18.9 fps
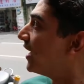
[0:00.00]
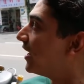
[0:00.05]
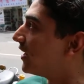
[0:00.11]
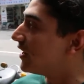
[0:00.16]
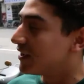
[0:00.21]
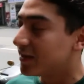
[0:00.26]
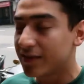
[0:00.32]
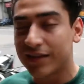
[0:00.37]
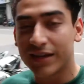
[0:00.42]

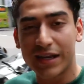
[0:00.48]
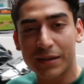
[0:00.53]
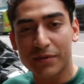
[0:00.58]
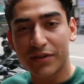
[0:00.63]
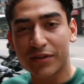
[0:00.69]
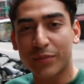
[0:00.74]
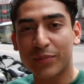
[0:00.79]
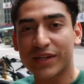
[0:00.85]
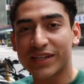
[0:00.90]
and the name
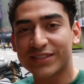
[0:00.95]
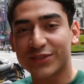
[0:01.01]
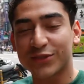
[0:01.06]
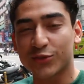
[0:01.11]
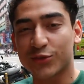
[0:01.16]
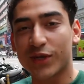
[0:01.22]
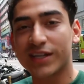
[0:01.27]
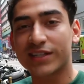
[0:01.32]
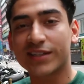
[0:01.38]
of the place is
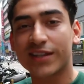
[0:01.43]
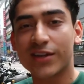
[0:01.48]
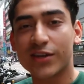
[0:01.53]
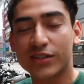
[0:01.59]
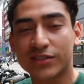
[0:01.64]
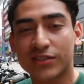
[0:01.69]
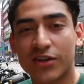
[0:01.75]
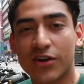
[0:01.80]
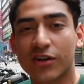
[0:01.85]
right there.
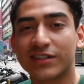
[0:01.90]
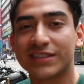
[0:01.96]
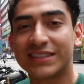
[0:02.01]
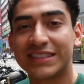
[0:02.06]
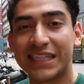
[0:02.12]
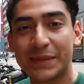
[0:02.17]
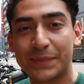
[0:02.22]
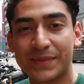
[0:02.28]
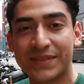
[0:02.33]
It's called
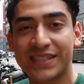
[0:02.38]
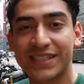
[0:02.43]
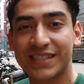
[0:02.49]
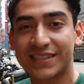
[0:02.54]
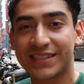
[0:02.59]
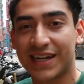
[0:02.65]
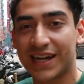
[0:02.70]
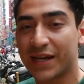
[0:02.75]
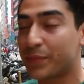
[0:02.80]
Tipsy
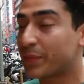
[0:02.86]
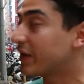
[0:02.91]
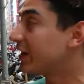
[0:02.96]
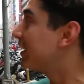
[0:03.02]
Taipei.